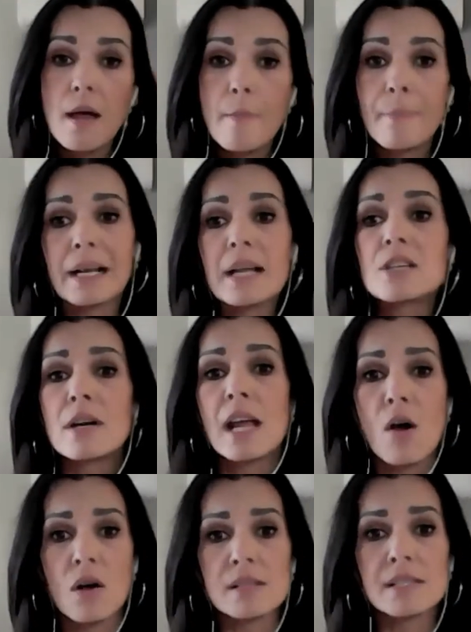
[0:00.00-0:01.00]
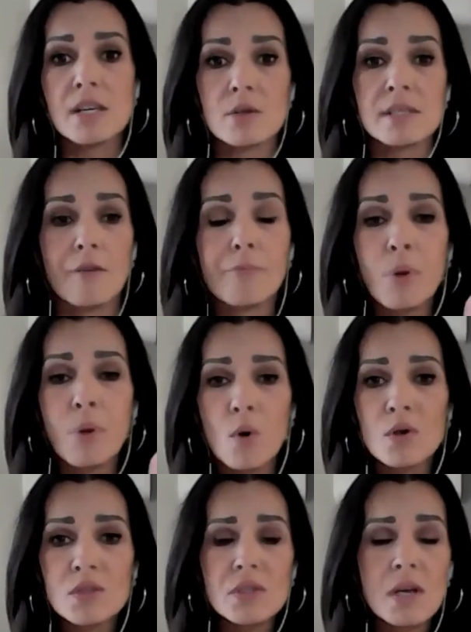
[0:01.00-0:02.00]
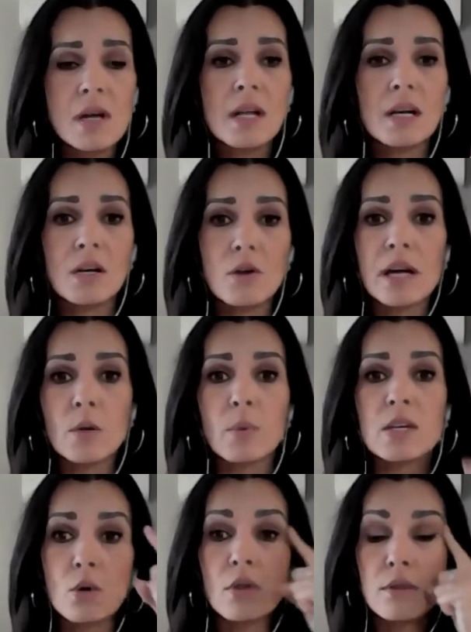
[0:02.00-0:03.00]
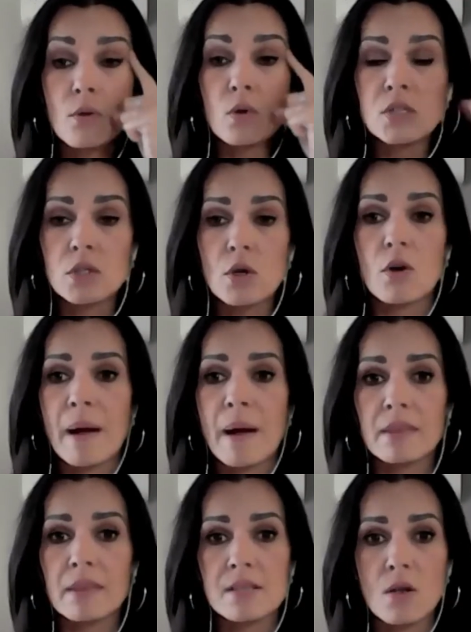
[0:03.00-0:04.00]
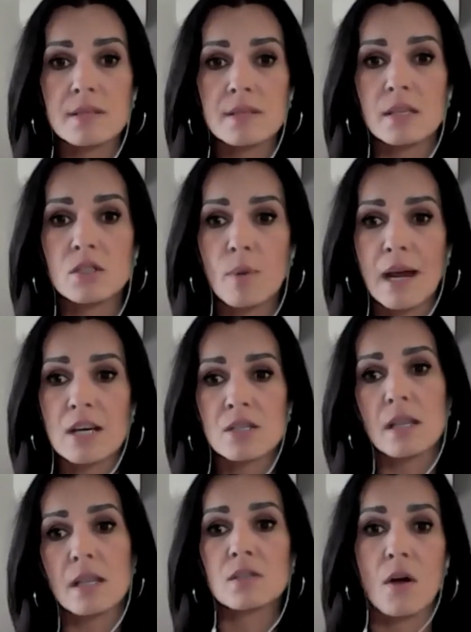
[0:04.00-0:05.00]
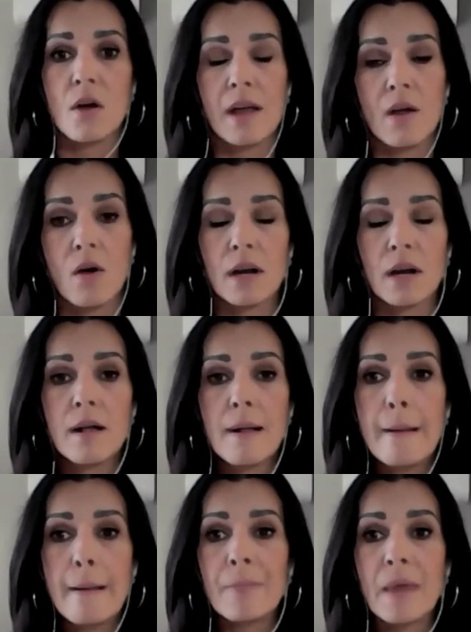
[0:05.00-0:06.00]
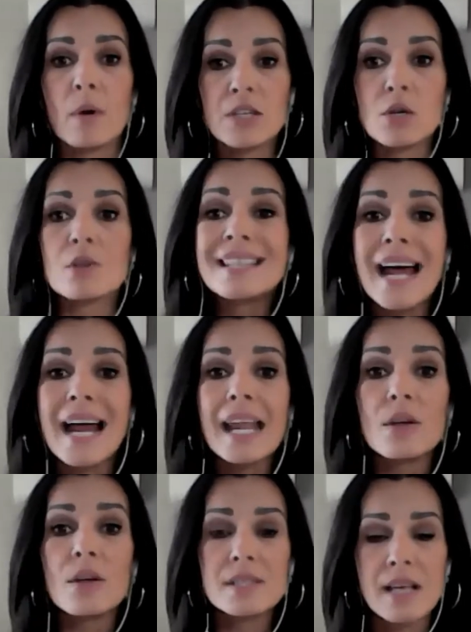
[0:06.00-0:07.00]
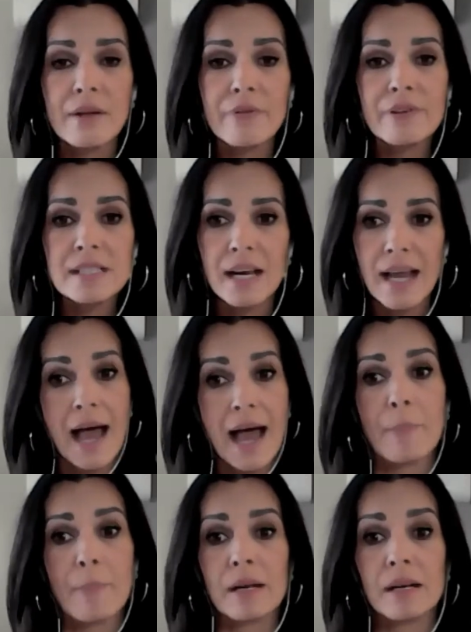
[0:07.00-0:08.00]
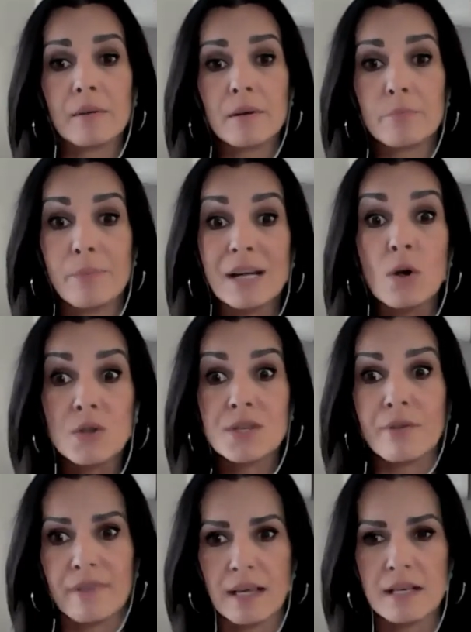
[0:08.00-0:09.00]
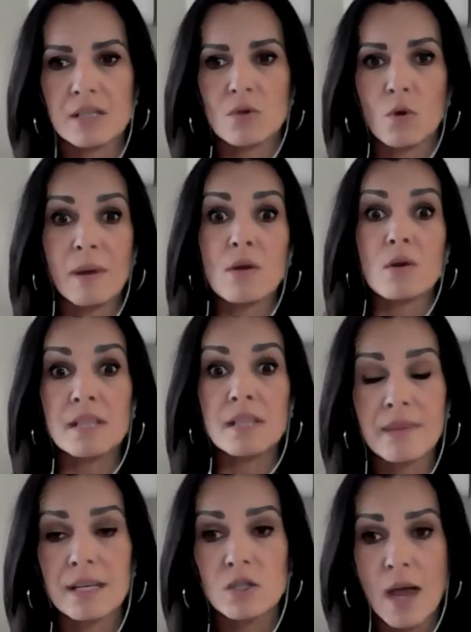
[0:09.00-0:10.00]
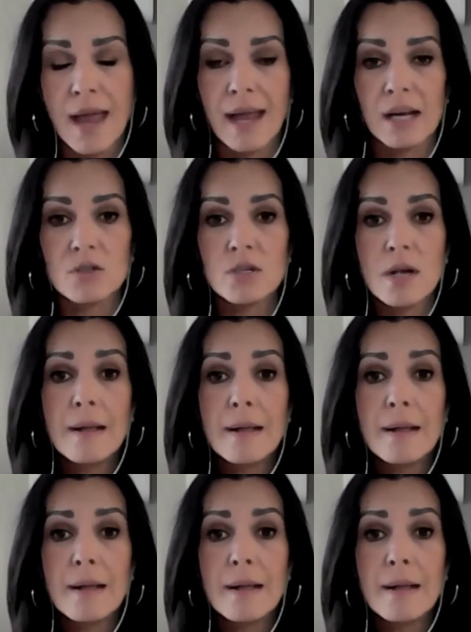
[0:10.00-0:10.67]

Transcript: But literally ask yourself, pause, look at what your thoughts are about this whole situation that's going on and what you're telling yourself is going to happen because of this or because of the change.